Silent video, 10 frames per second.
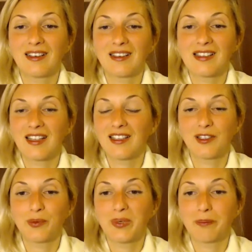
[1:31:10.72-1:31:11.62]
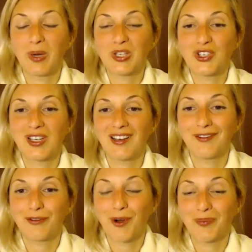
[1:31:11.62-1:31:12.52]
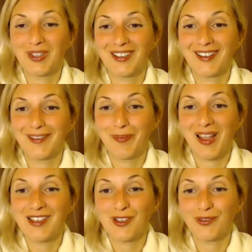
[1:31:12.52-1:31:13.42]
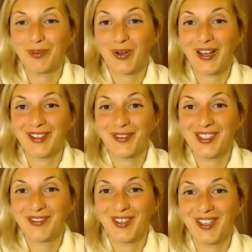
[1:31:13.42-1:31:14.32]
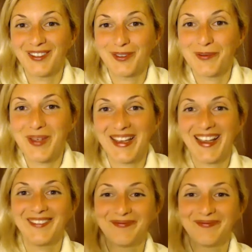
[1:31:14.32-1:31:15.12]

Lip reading: Sending you much love from the place of the Pranic Festival in Romania.